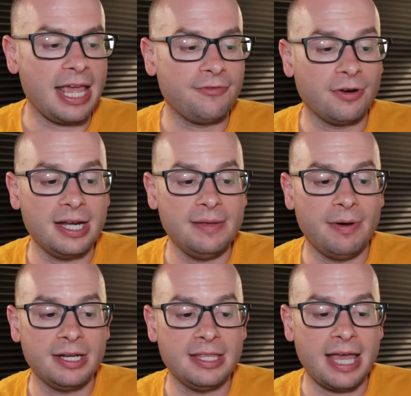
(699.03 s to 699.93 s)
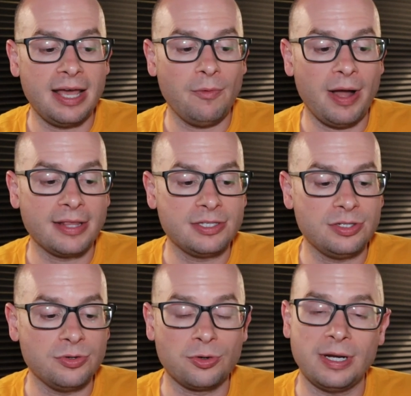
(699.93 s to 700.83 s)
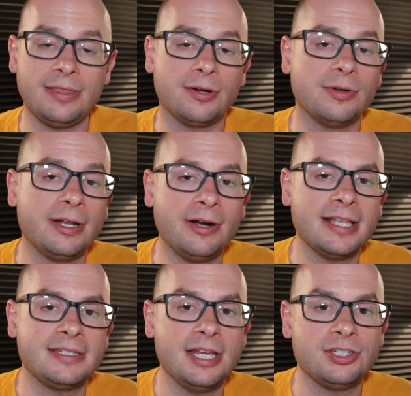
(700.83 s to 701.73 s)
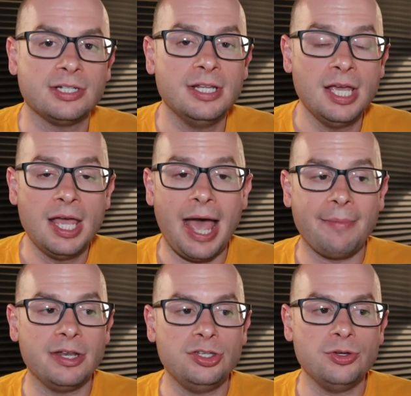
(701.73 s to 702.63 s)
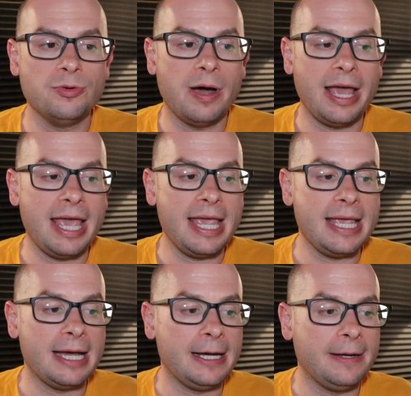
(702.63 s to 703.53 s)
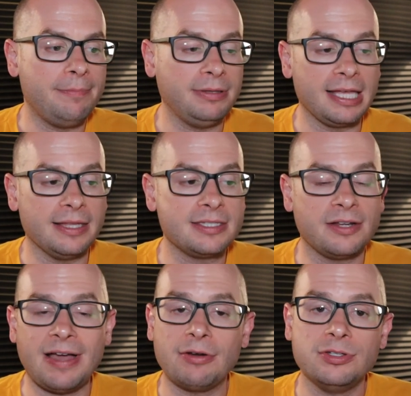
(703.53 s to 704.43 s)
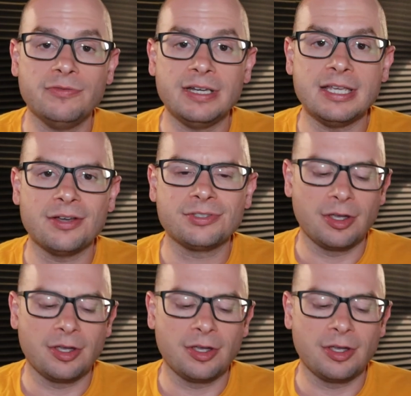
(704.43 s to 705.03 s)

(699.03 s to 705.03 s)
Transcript: And for anybody that wants to create their own internet station, I'm going to do a playlist of how-to videos.